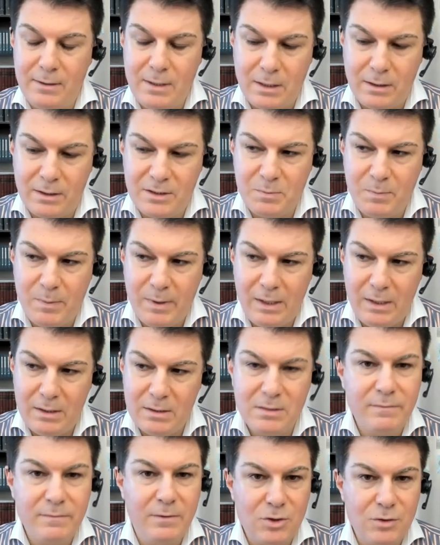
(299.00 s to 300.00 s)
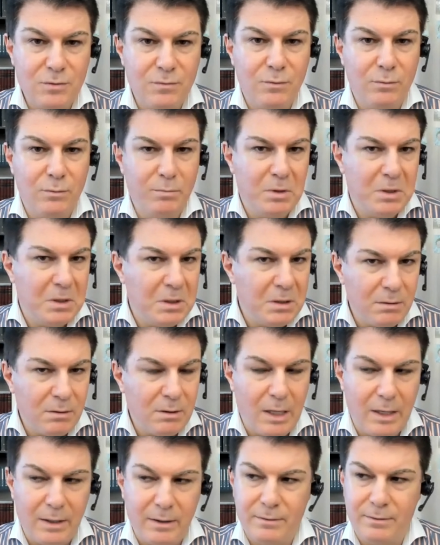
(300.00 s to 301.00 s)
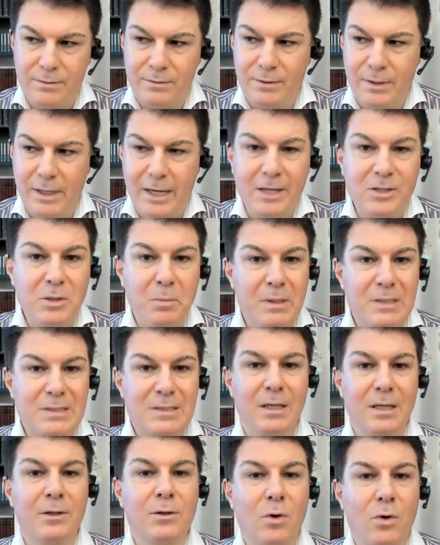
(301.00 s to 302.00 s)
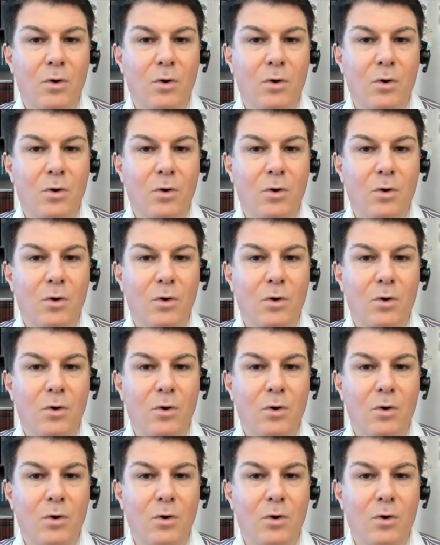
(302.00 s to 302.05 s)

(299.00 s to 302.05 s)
dark space, which would be like 80%